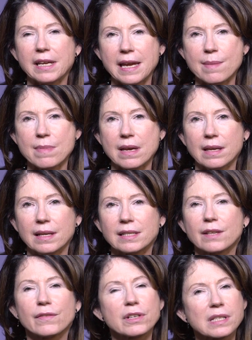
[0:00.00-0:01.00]
Gaiman.
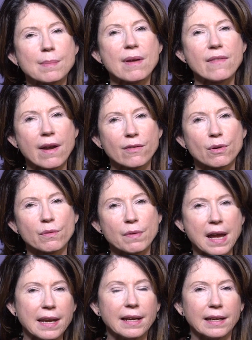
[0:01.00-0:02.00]
It's the first time I've ever
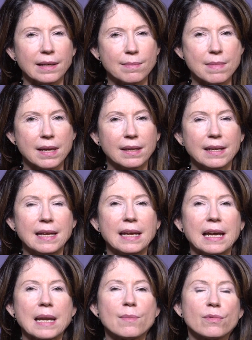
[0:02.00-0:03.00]
read him,
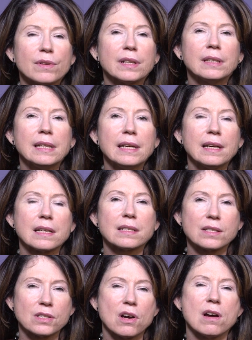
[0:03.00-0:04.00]
and I'm really
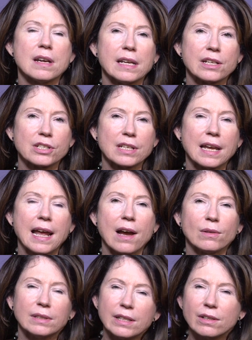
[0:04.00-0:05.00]
astonished at
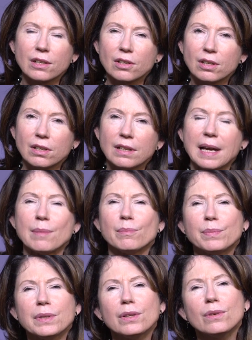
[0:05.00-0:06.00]
how lyrical
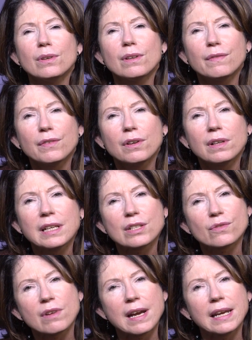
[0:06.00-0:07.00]
and beautiful
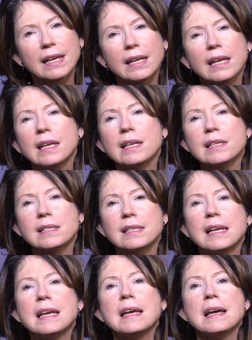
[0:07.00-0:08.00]
his writing
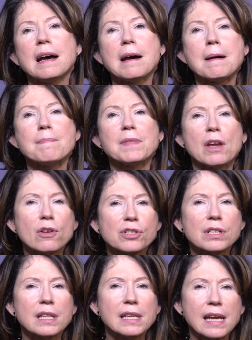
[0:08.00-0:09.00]
is. Um, the
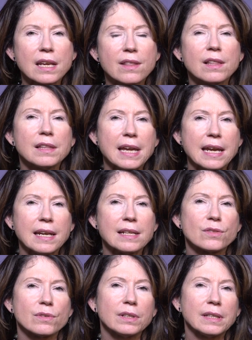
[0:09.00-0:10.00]
Ocean at the End of the
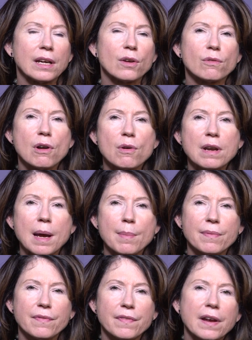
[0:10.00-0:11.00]
Lane is really a grown
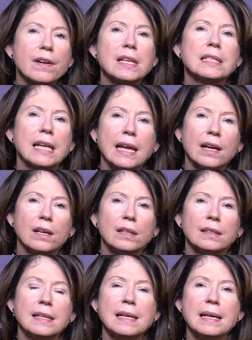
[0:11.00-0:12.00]
up fairy
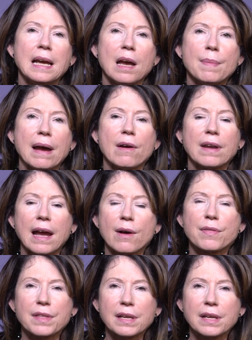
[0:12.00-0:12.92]
tale about how